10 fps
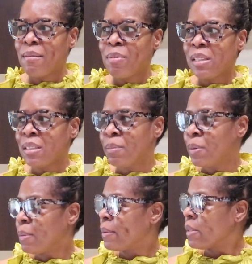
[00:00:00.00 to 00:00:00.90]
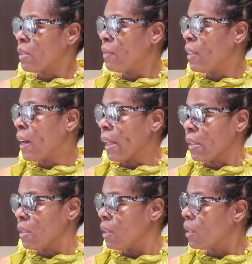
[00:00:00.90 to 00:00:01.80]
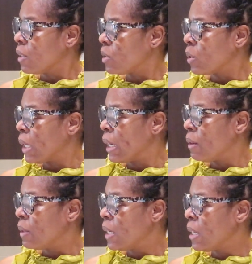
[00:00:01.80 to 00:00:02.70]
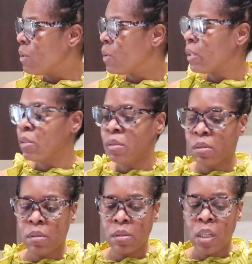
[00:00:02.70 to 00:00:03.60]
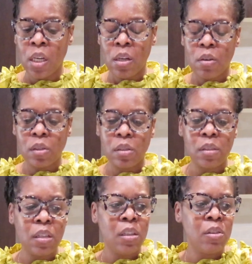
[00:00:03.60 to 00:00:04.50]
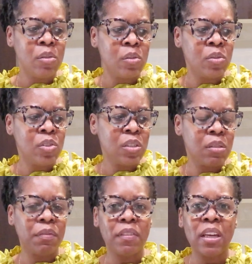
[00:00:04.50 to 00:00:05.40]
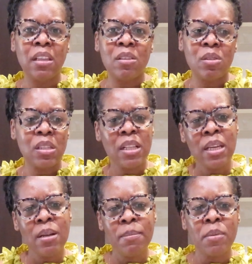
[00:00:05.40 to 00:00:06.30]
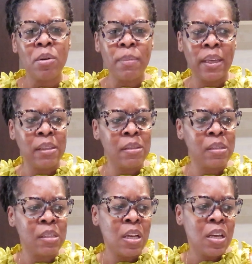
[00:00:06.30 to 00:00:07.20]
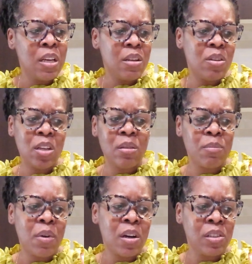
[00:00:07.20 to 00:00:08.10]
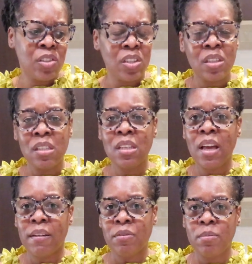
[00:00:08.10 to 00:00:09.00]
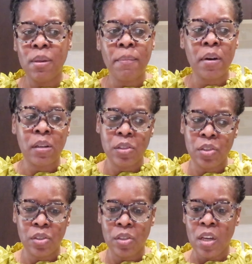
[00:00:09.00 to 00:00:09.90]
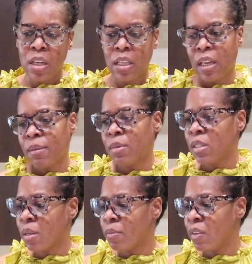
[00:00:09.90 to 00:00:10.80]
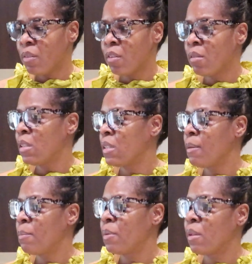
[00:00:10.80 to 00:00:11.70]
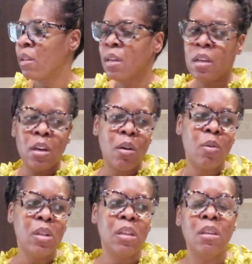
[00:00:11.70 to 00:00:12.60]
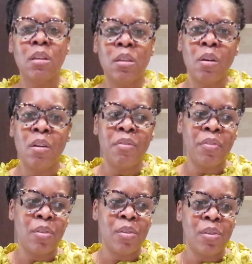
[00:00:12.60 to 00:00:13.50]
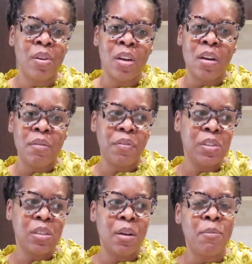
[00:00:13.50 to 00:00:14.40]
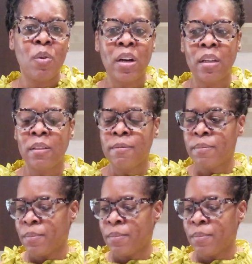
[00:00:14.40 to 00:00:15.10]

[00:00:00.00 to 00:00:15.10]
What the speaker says: what's the purpose of that? So I really want to continue to just find those little moments. Not much, it doesn't have to be much. It can be something very simple. Holding the door for someone,